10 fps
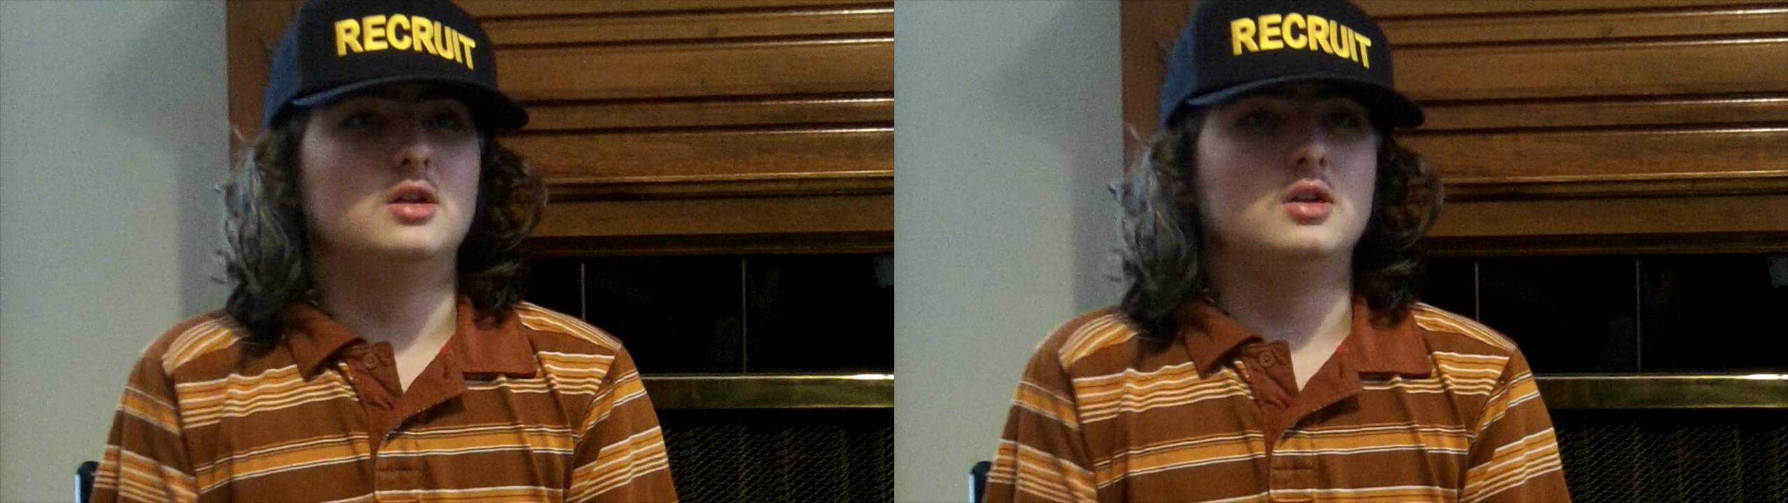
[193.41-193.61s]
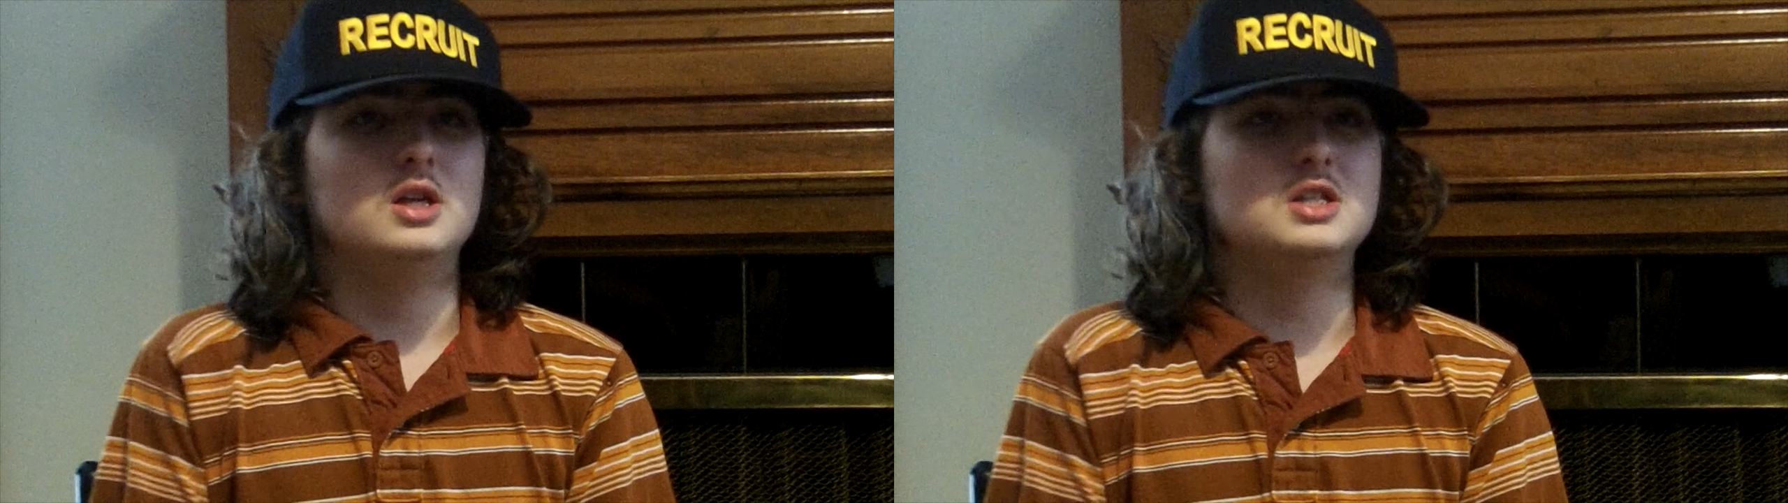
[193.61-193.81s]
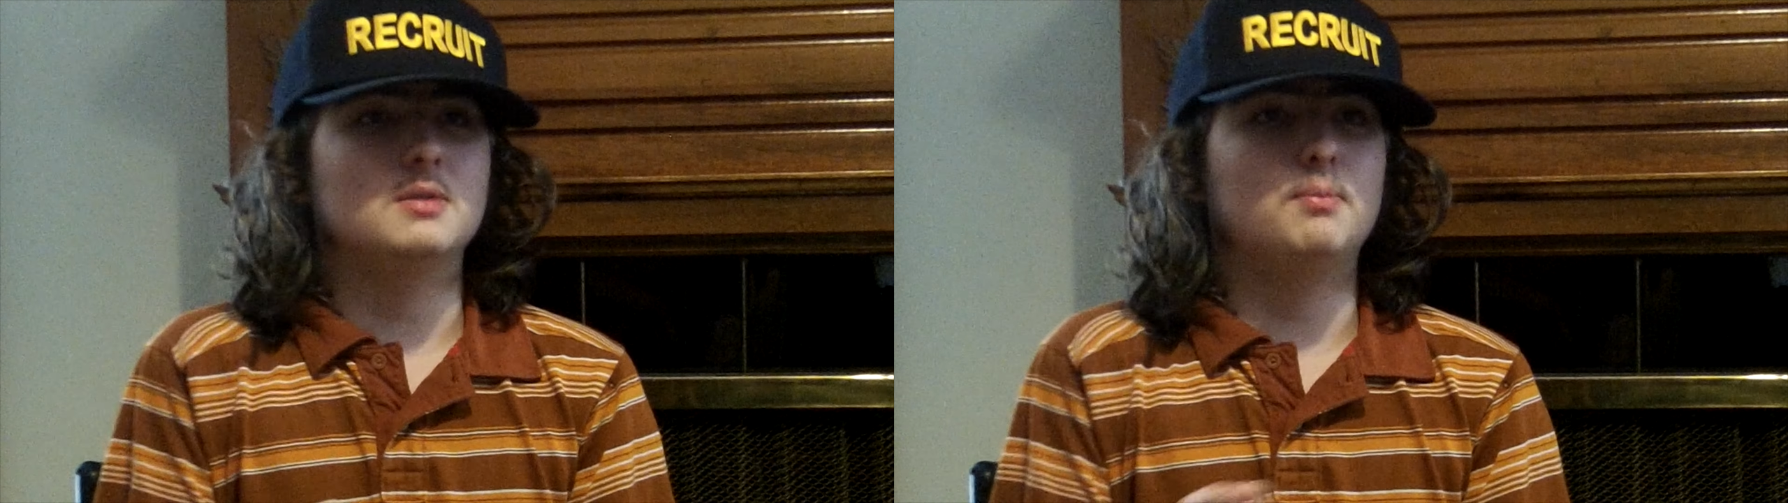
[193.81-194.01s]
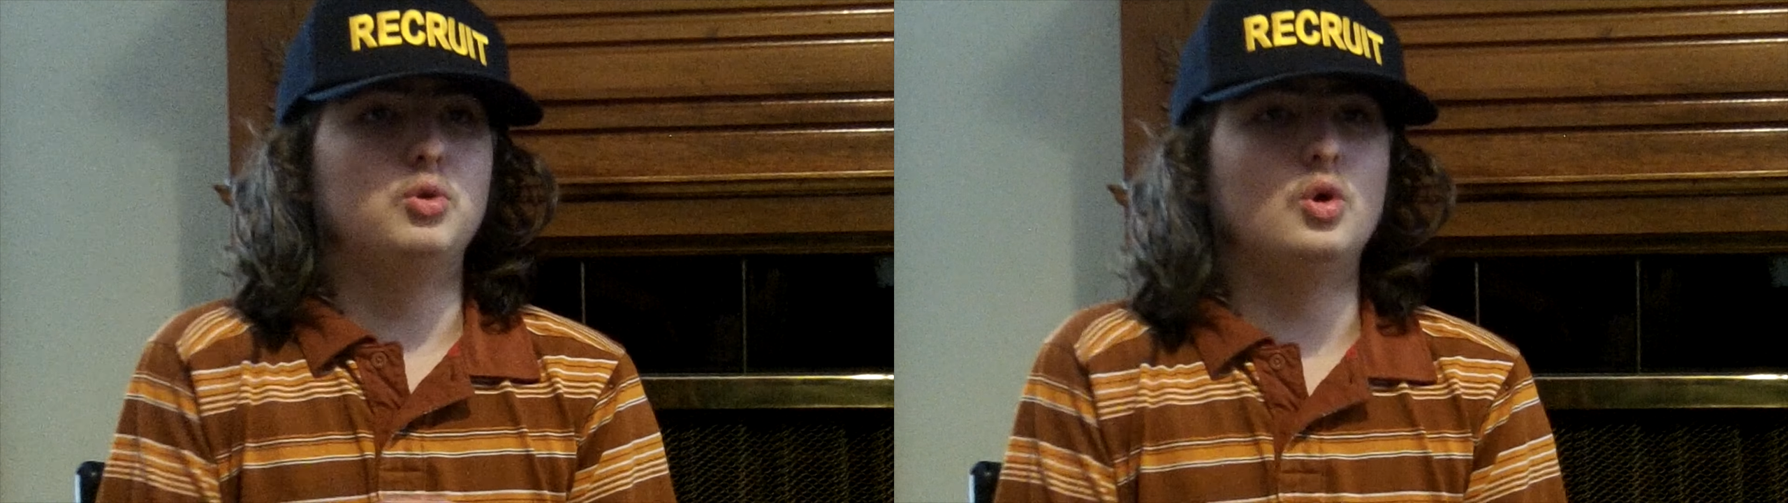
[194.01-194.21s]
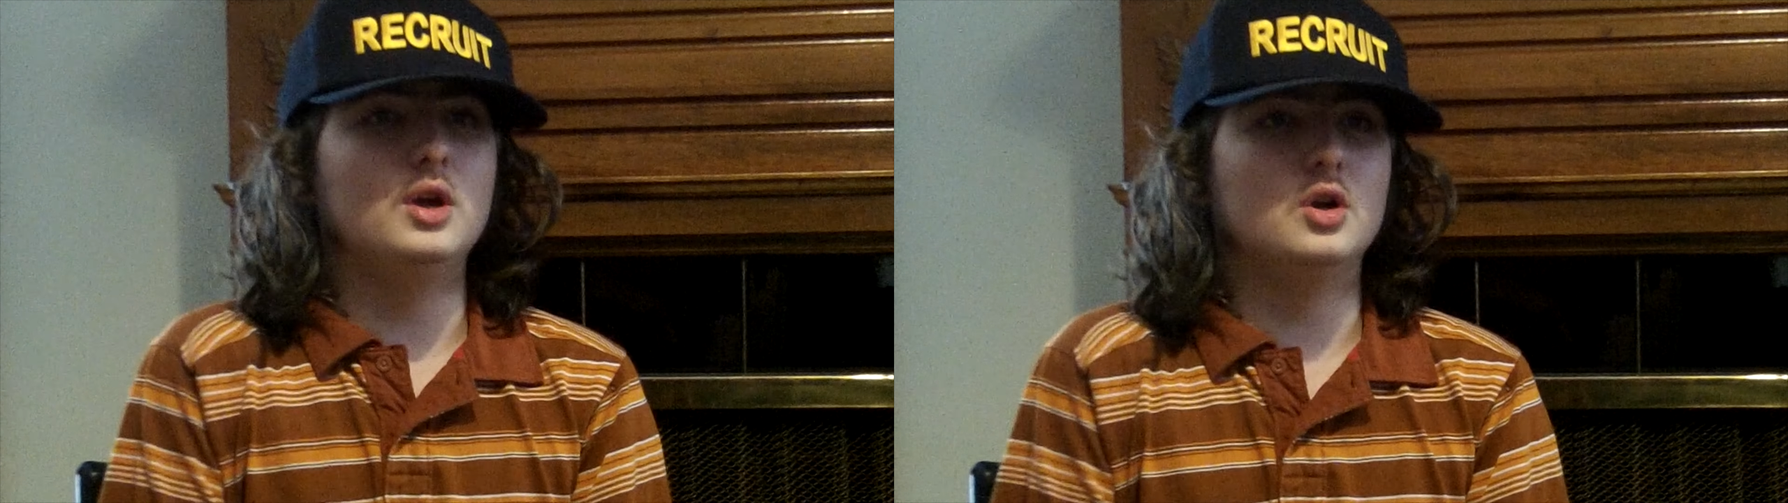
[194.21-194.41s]
his
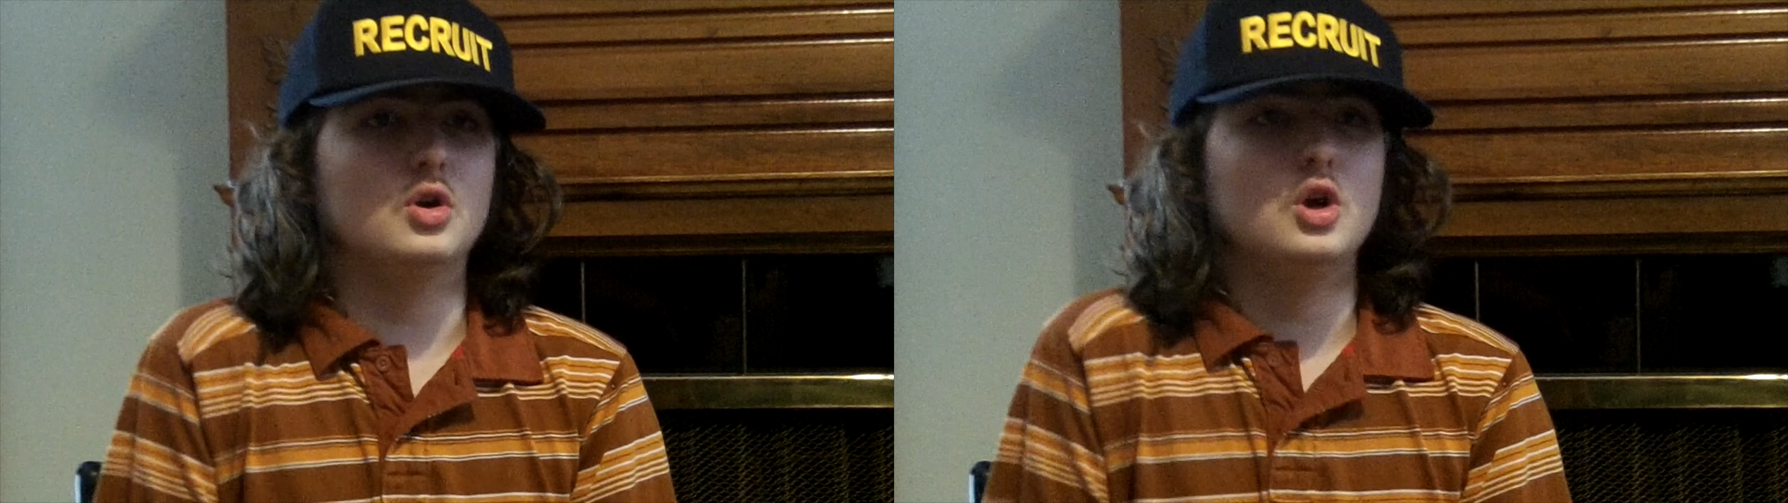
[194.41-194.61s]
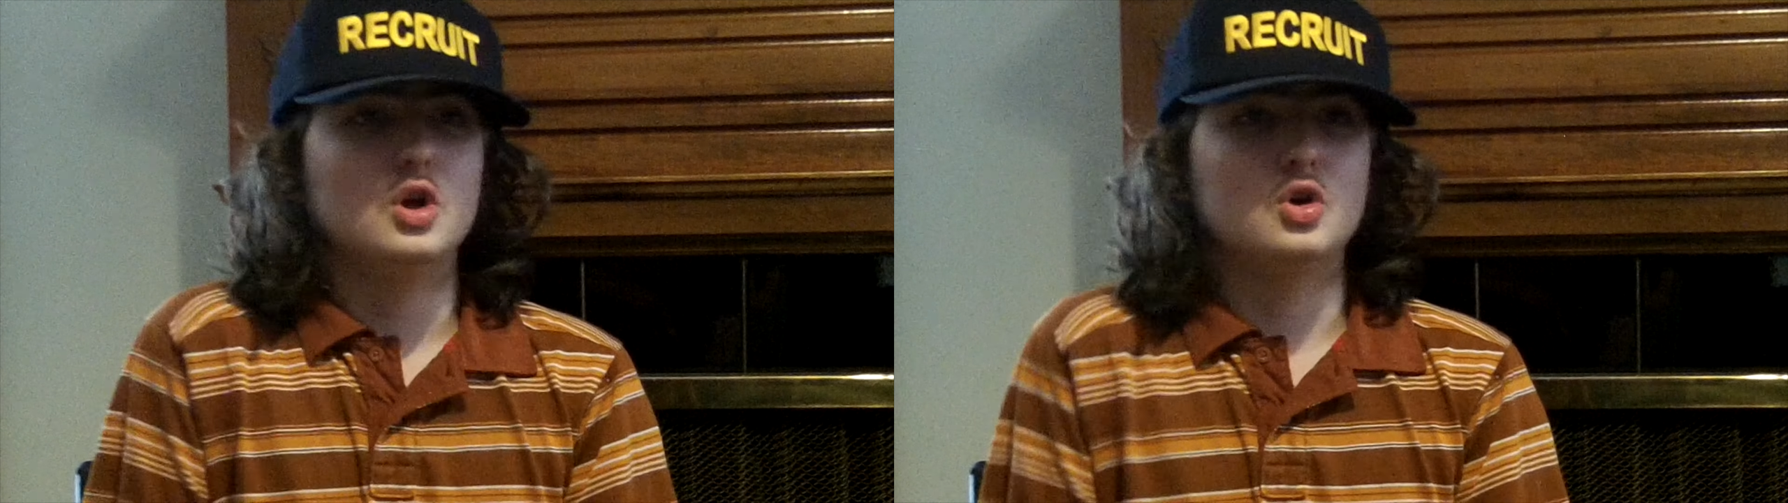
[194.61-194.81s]
employer,